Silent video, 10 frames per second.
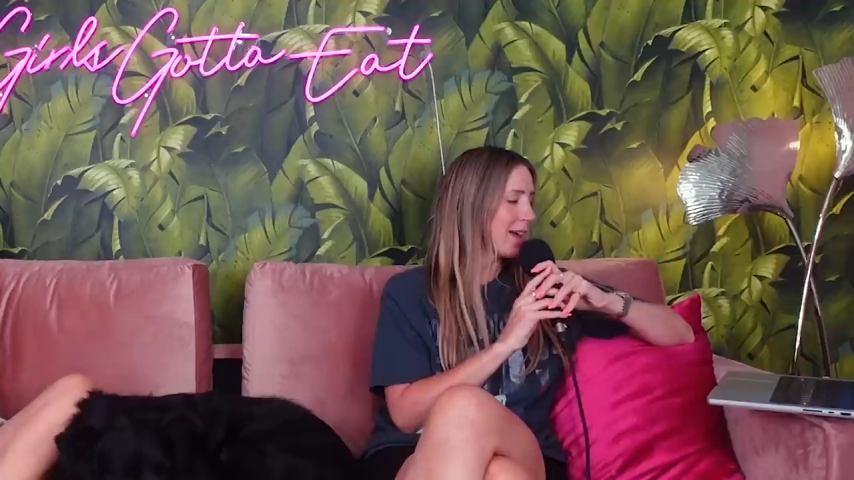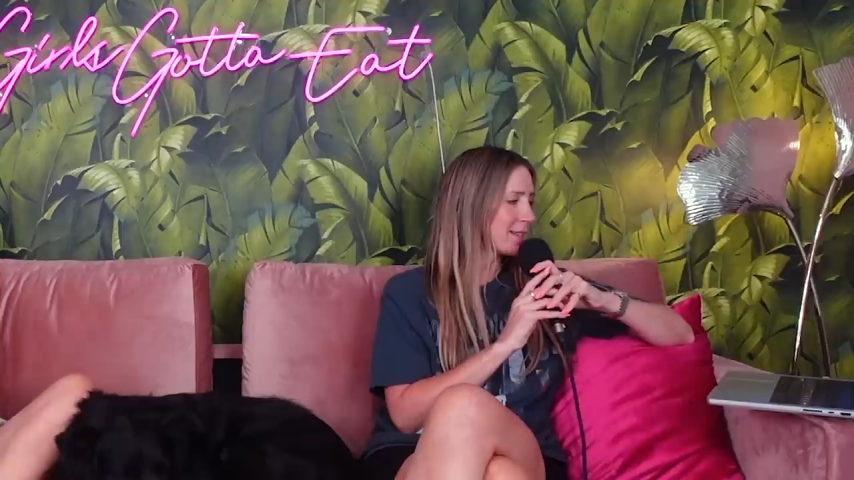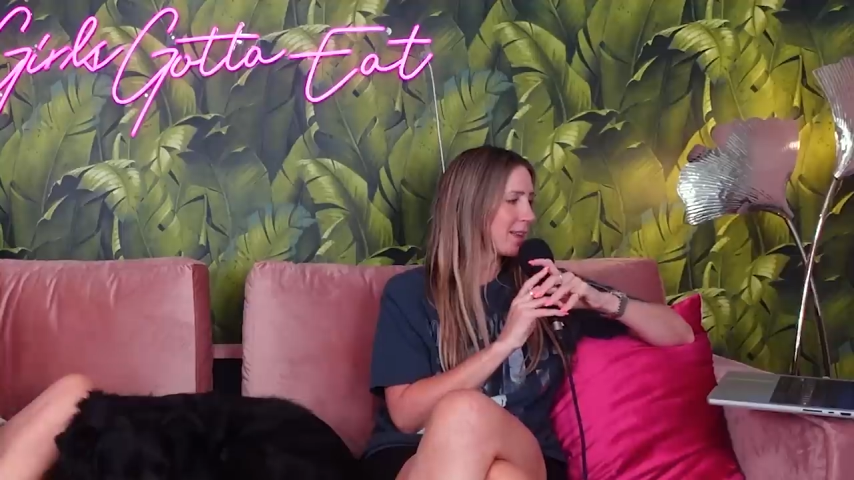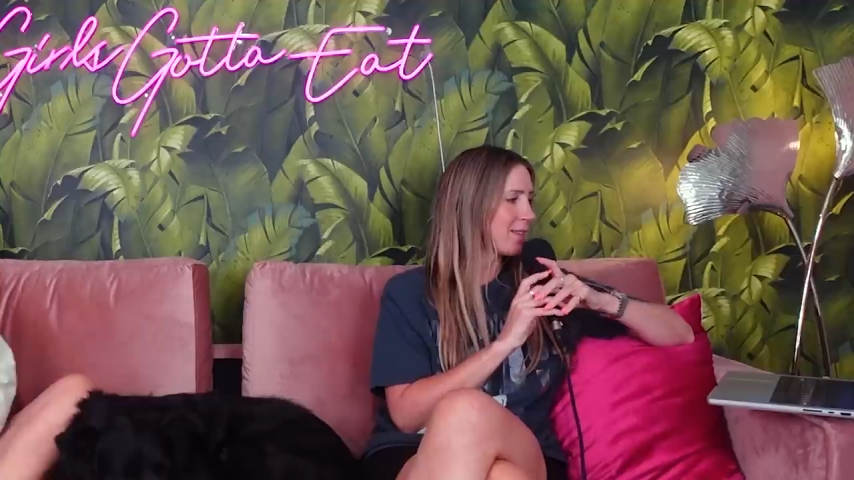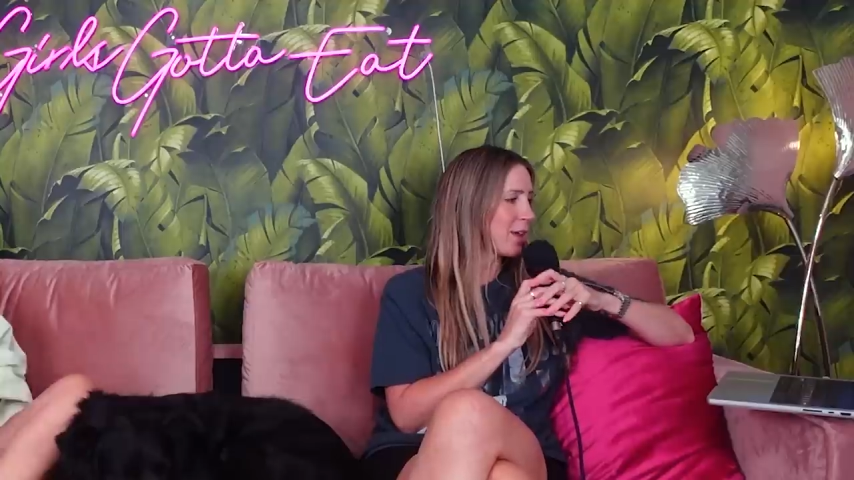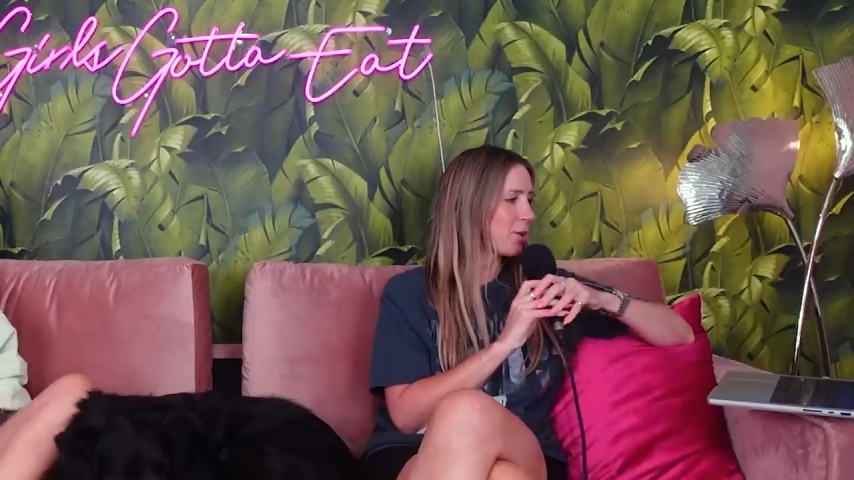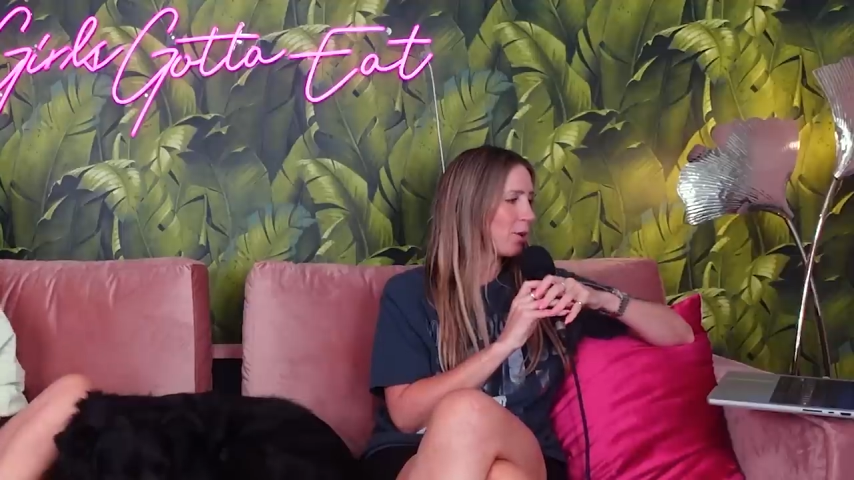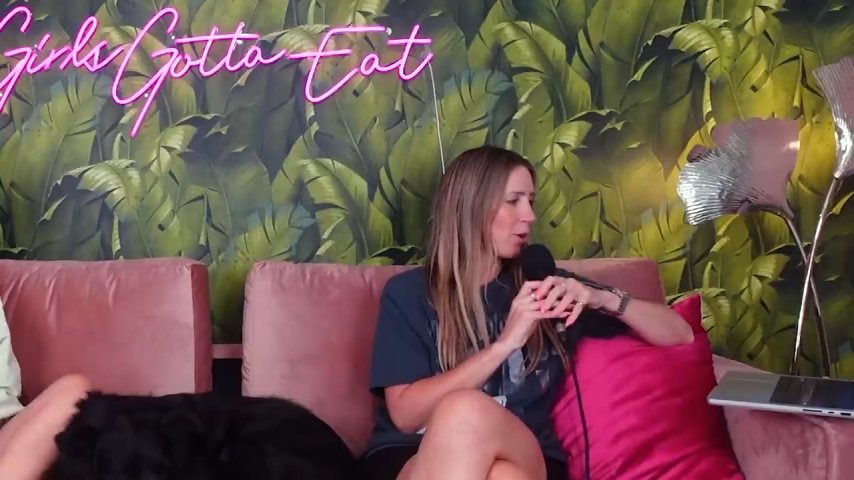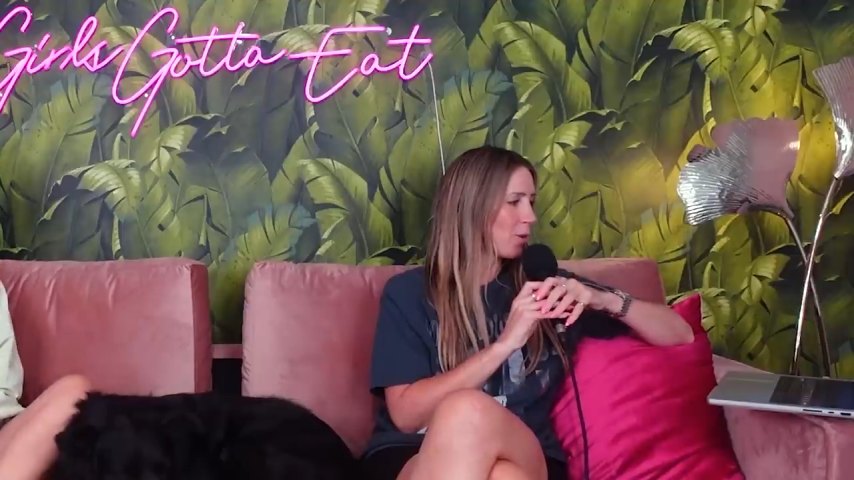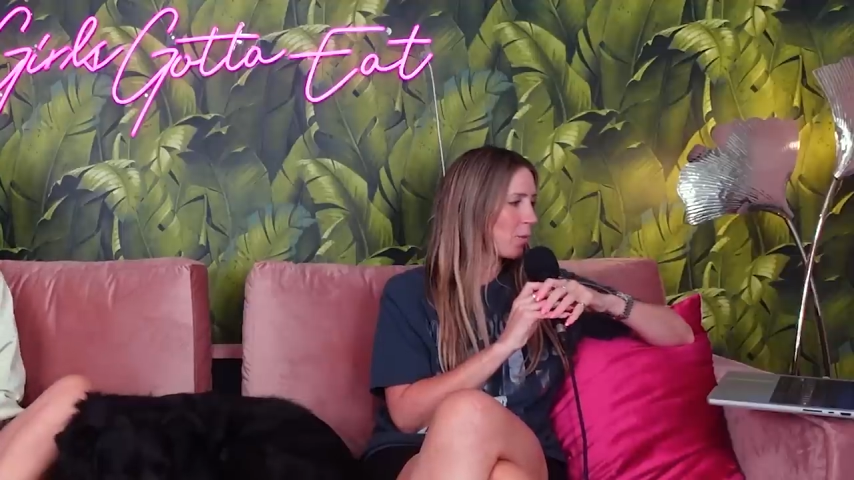Yes, and thank you
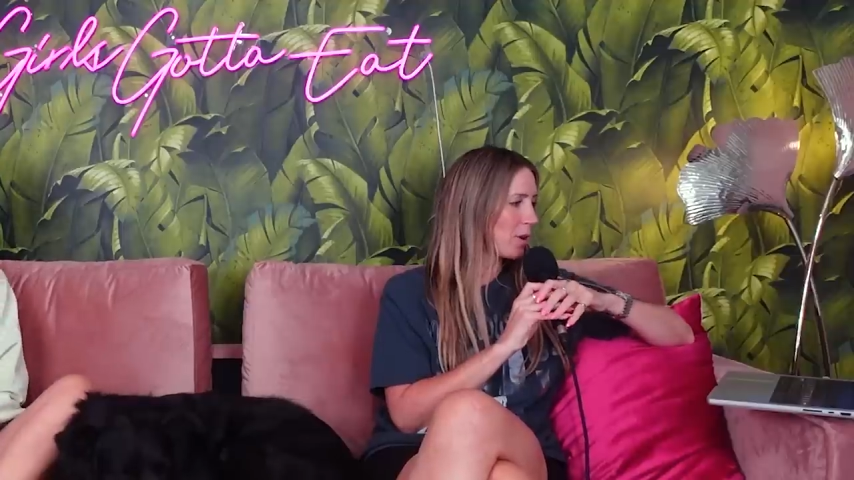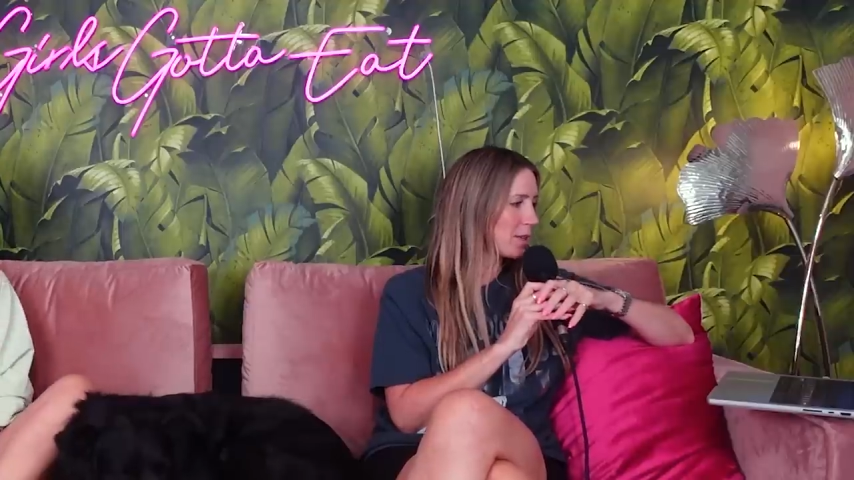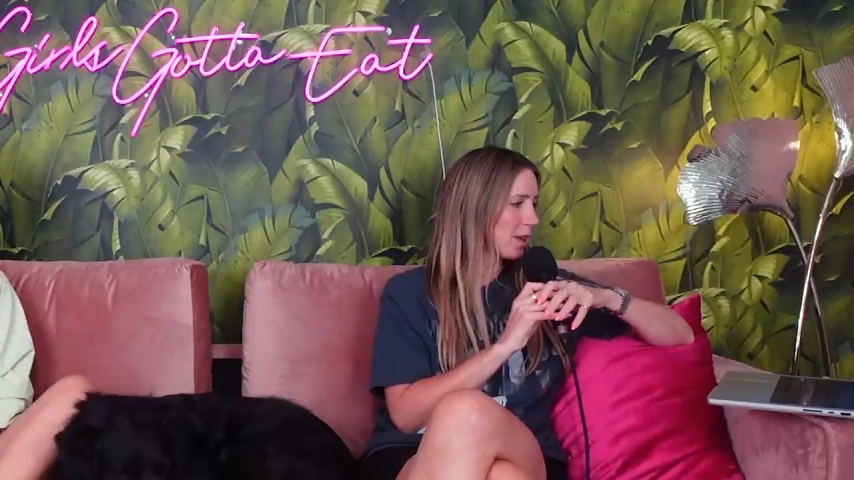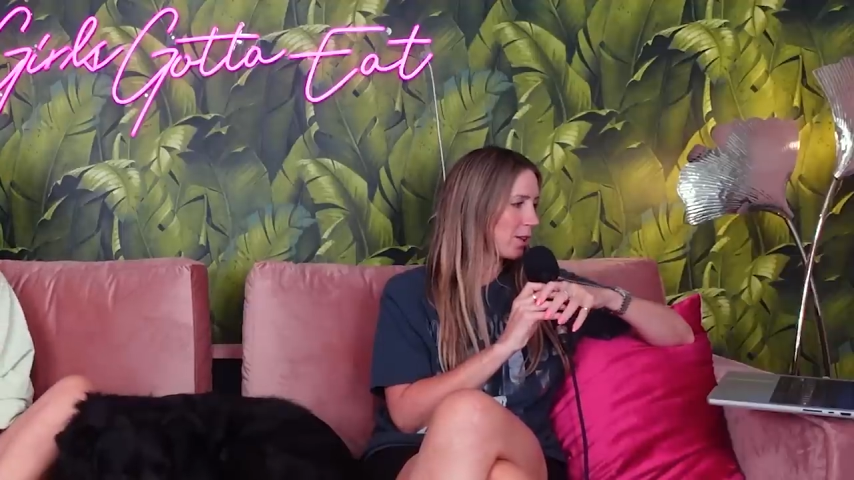to EarthBreeze